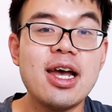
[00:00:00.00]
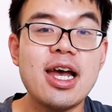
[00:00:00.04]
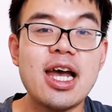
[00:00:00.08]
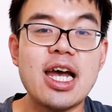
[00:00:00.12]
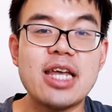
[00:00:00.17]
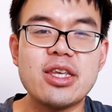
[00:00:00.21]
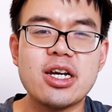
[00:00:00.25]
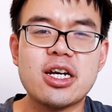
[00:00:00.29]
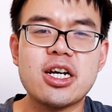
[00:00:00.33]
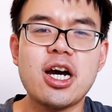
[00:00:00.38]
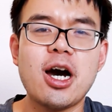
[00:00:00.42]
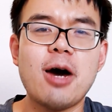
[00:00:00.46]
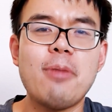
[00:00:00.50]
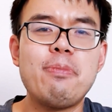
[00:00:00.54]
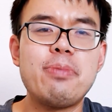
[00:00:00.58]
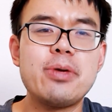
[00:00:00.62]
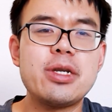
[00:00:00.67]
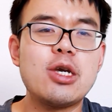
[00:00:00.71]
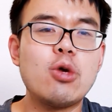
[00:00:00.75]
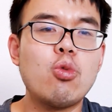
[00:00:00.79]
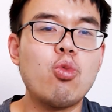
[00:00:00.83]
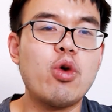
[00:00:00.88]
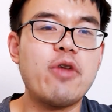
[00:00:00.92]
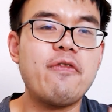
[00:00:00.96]
and the
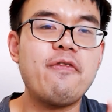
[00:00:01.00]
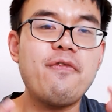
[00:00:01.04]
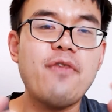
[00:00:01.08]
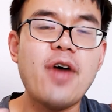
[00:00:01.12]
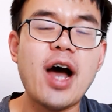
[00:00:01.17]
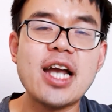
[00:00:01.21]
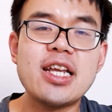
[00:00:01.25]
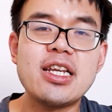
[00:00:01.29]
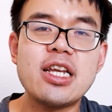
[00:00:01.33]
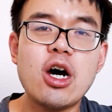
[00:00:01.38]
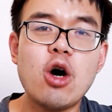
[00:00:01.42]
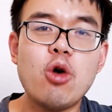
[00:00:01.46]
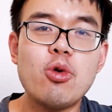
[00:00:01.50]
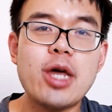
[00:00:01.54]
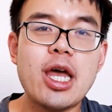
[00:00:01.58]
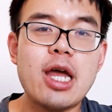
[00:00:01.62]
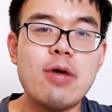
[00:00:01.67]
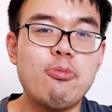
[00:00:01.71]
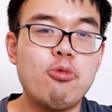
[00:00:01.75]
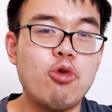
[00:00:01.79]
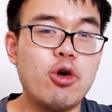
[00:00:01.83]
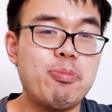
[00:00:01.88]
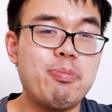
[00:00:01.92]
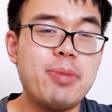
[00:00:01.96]
company would find out
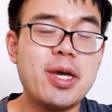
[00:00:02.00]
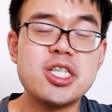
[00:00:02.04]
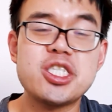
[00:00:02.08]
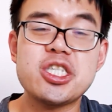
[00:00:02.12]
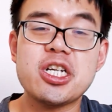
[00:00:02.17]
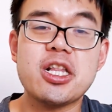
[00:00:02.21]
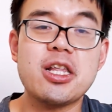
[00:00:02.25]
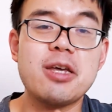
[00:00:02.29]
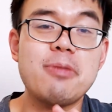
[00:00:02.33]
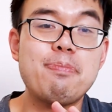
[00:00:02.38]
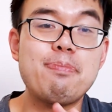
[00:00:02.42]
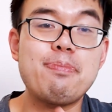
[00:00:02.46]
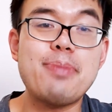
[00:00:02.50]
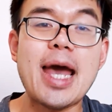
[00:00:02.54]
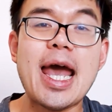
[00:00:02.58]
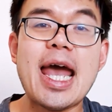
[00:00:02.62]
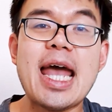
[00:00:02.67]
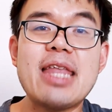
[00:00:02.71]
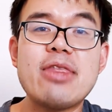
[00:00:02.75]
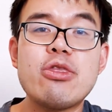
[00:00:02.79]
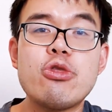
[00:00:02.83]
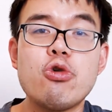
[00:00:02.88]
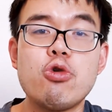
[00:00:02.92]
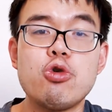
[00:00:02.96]
and would basically
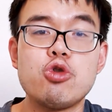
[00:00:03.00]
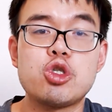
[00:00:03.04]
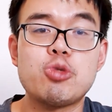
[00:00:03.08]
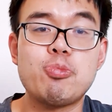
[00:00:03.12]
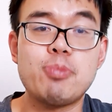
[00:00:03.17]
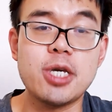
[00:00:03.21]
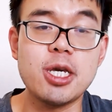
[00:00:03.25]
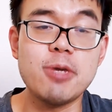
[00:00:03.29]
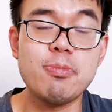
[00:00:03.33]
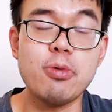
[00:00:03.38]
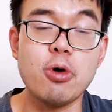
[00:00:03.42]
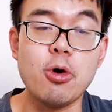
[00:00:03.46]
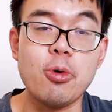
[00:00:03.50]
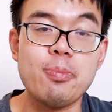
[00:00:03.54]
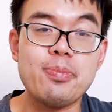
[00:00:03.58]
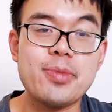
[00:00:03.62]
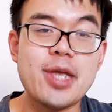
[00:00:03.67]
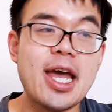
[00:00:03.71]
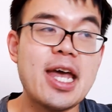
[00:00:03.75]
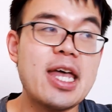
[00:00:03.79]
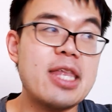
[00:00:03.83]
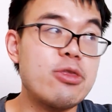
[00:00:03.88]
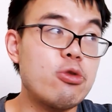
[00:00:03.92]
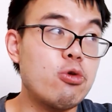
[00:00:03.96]
ban those people
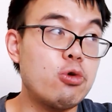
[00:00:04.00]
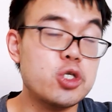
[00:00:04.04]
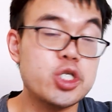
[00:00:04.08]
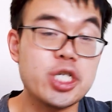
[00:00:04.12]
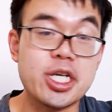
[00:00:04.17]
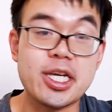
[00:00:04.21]
and those